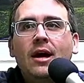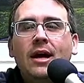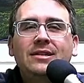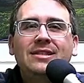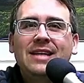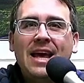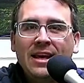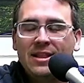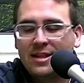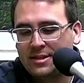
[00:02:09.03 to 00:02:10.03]
And to
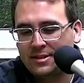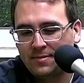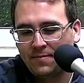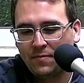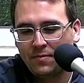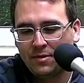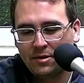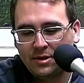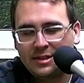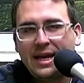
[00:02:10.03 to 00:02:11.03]
take this,
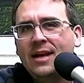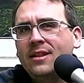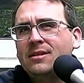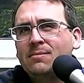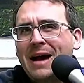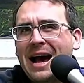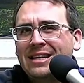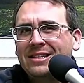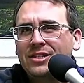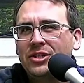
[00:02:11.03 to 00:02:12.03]
to take this
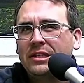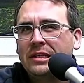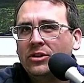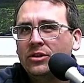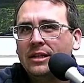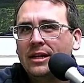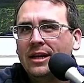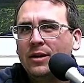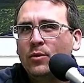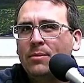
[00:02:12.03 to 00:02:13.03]
passage literally,
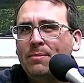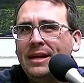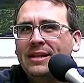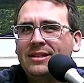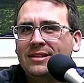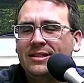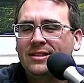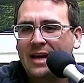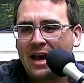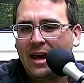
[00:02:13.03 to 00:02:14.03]
it would be to
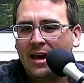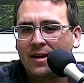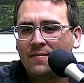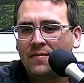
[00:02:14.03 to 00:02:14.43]
say